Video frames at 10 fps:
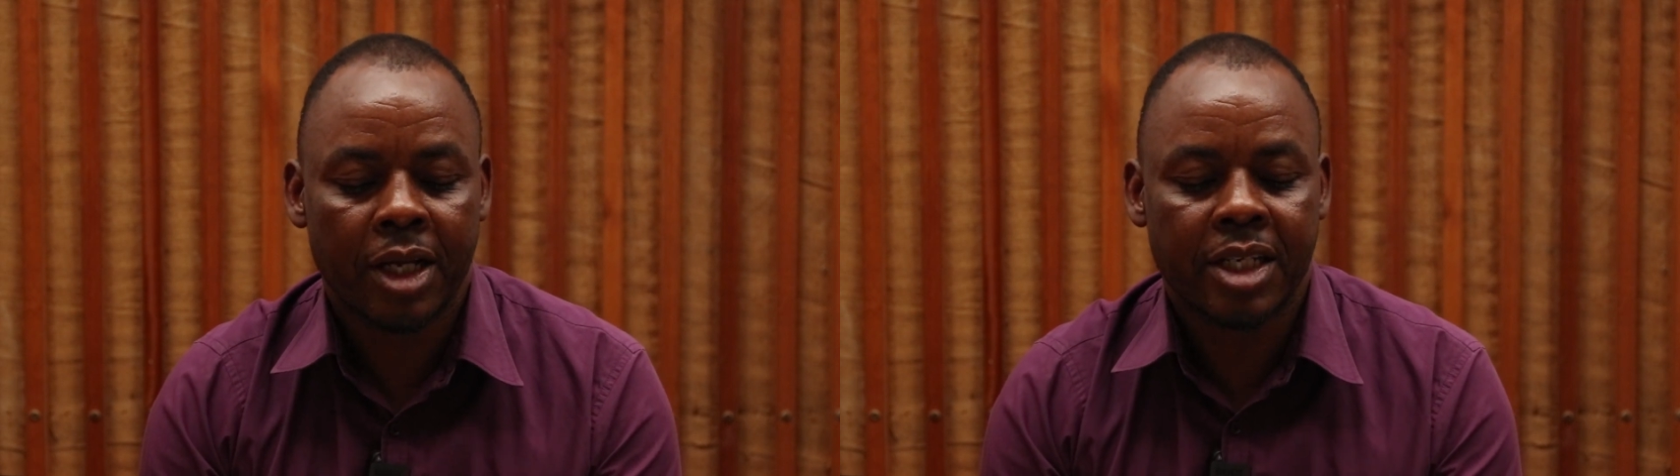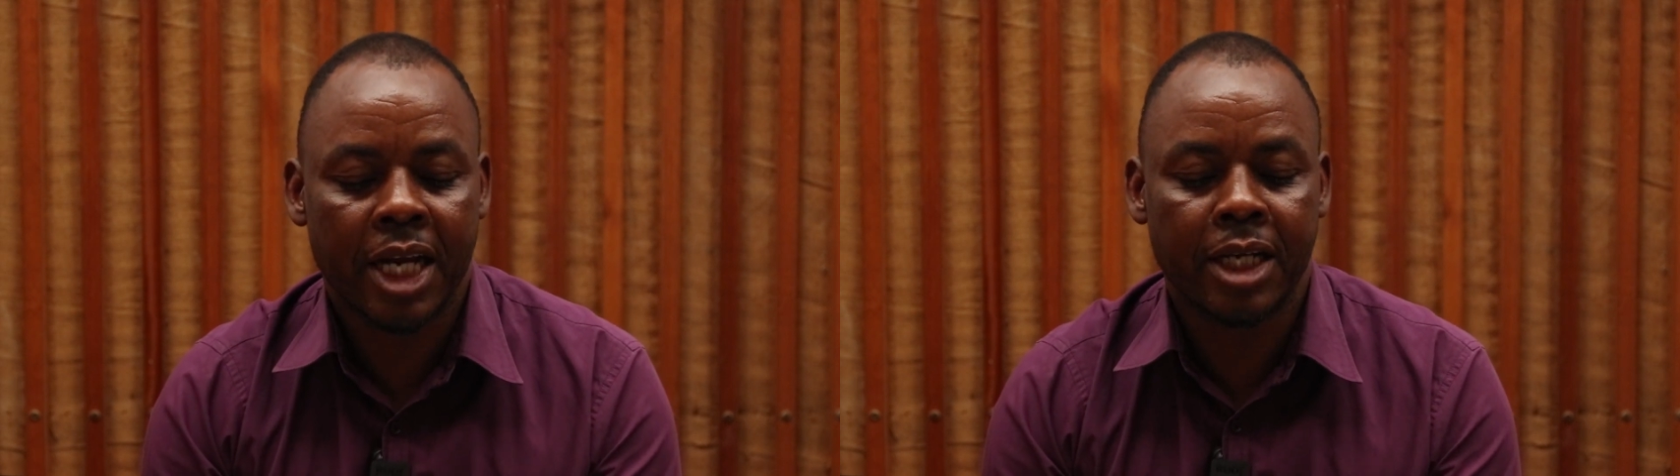
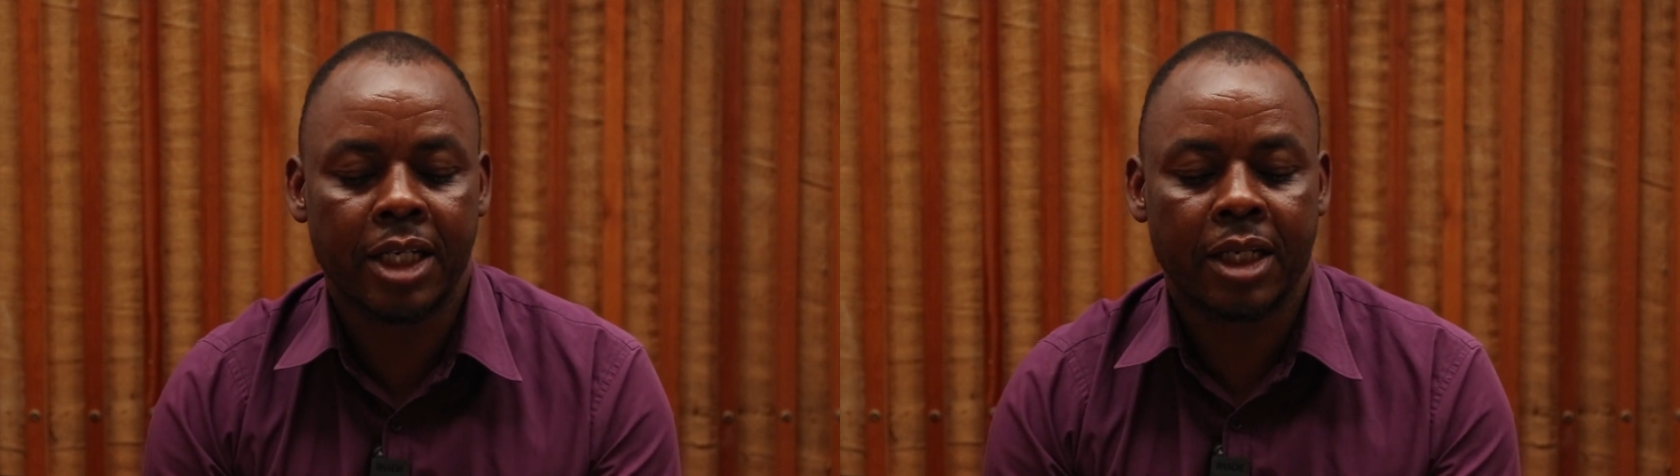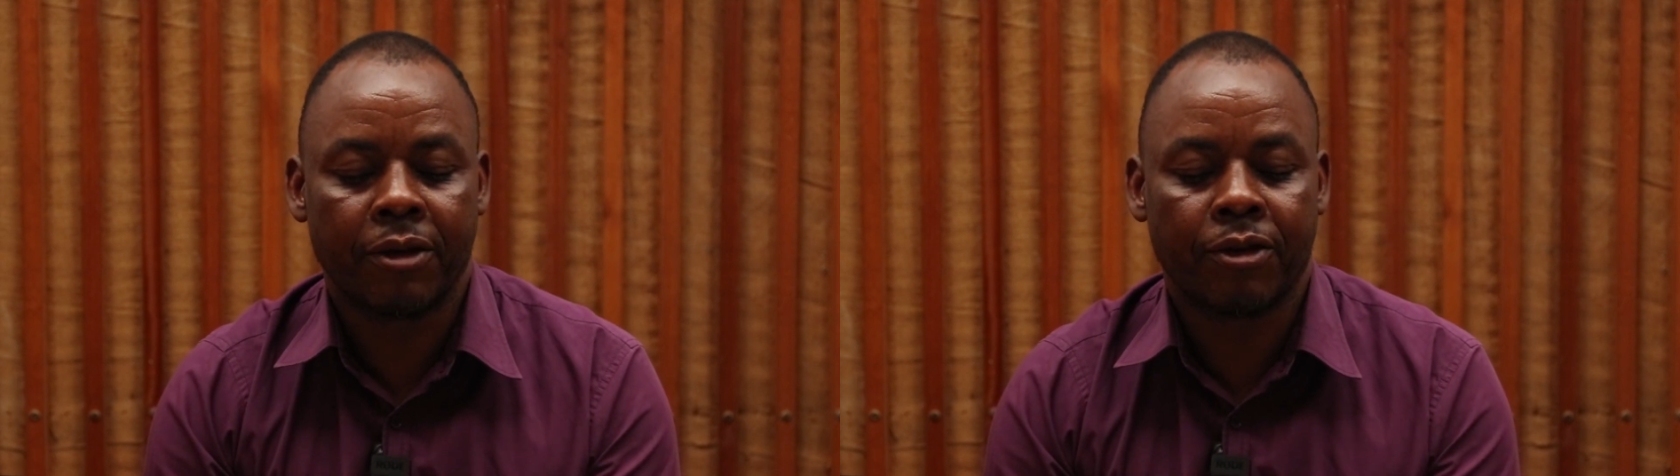
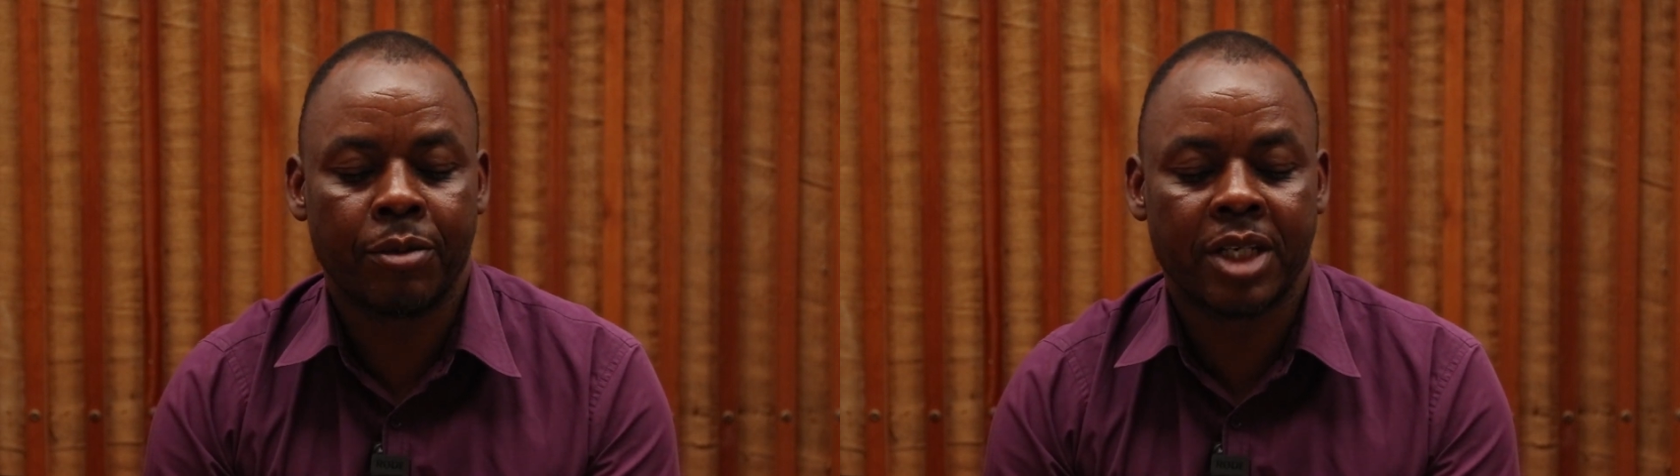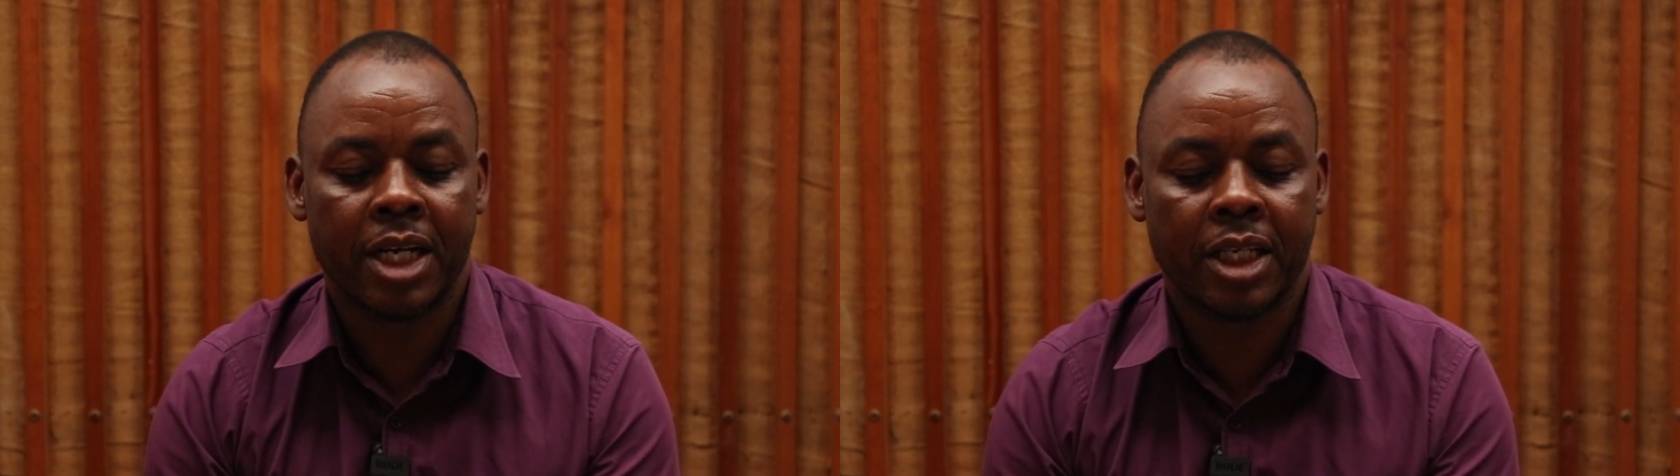tending
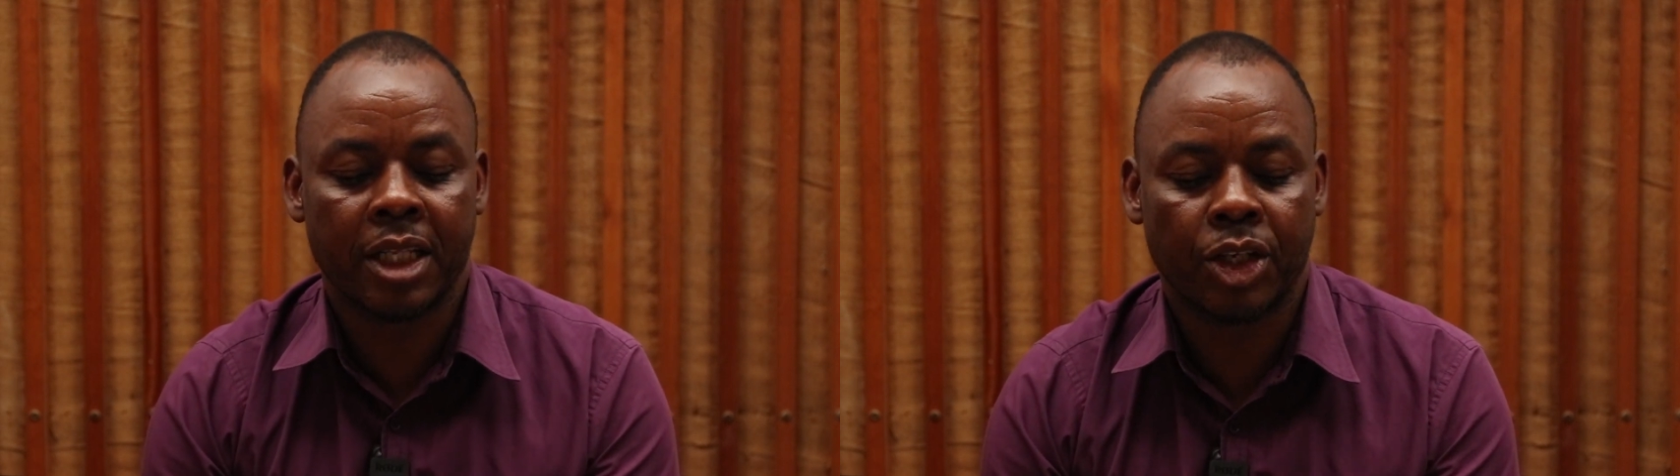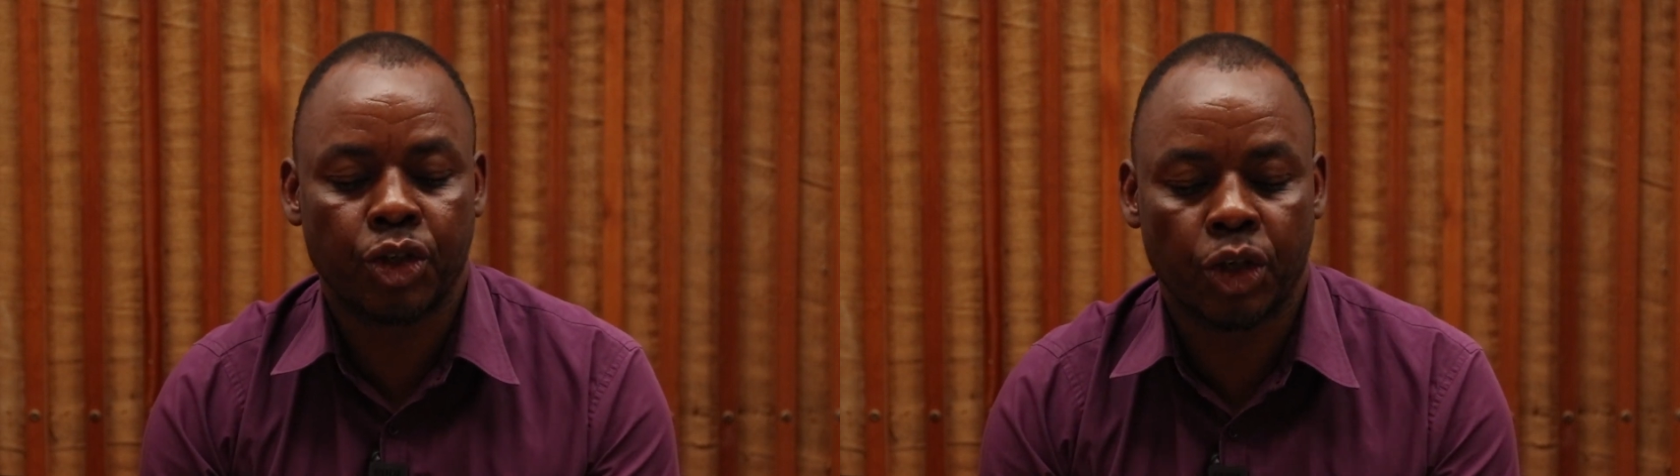
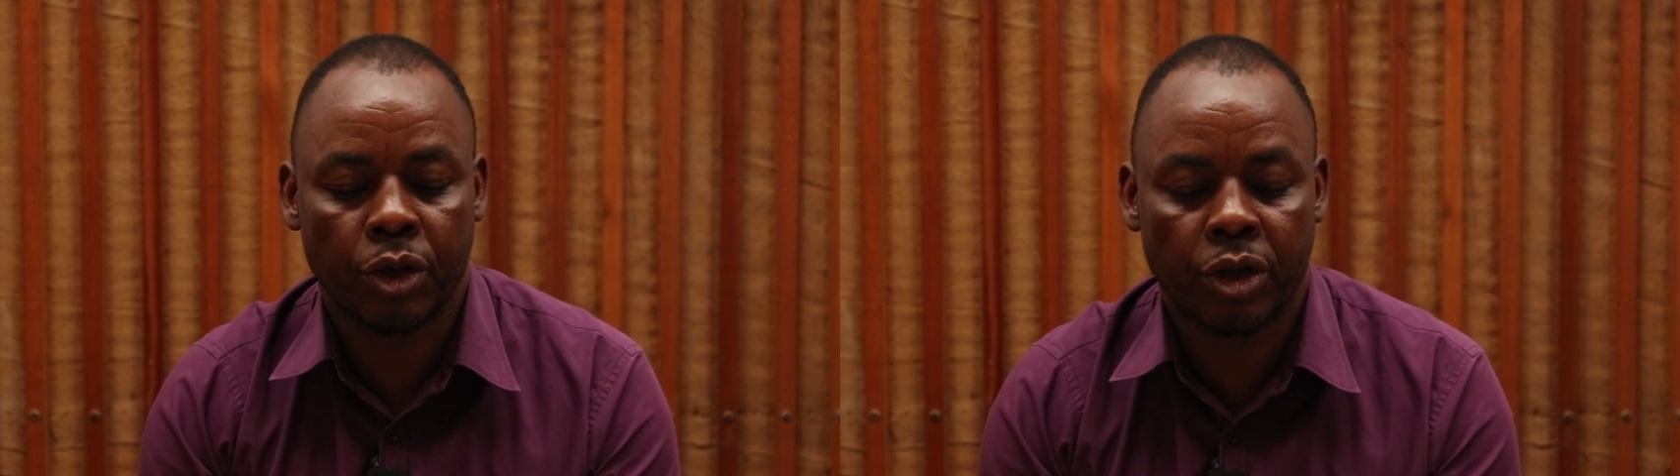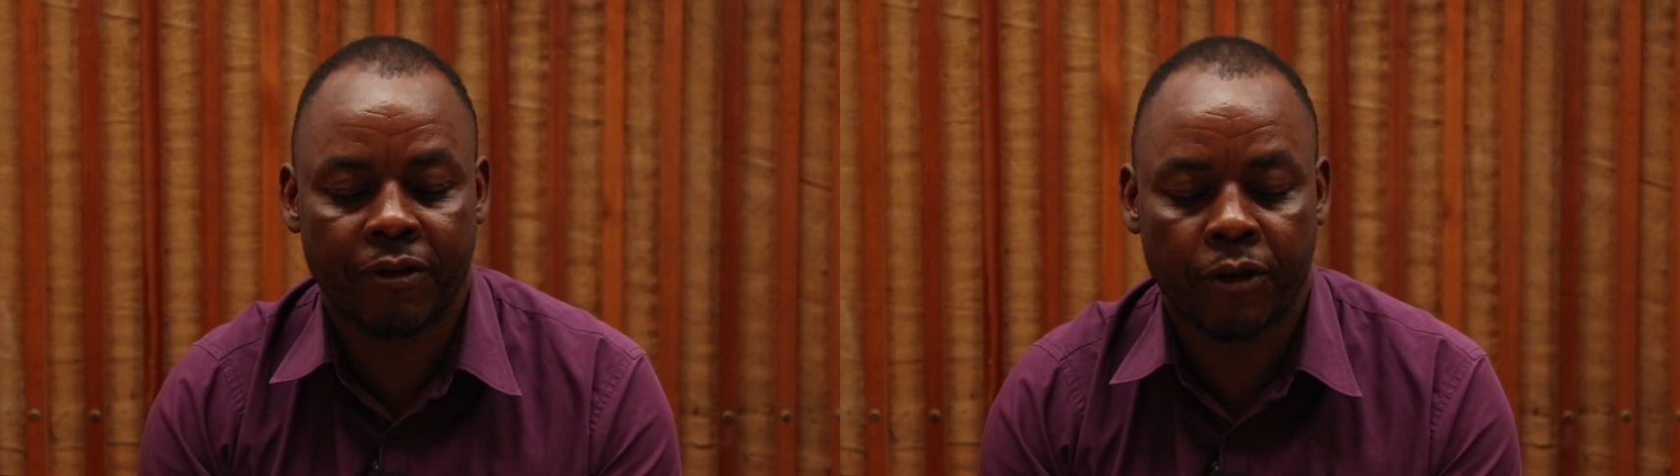the